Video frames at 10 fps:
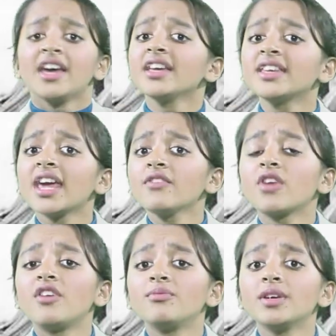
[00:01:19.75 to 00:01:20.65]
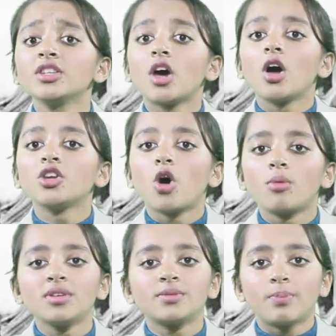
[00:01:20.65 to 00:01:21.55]
It gave government the
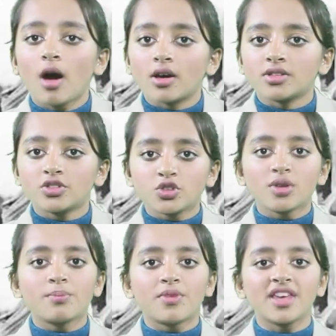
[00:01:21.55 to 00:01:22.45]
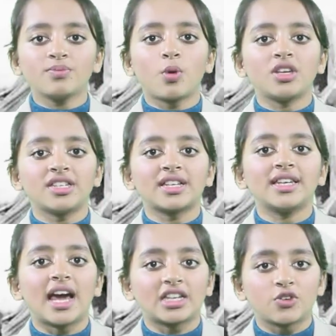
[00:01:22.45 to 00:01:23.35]
enormous powers to repress
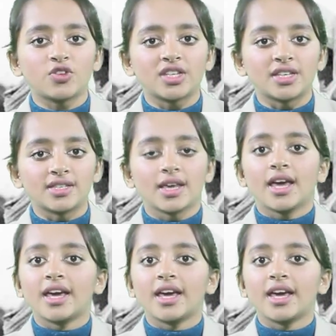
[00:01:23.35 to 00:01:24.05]
political activities.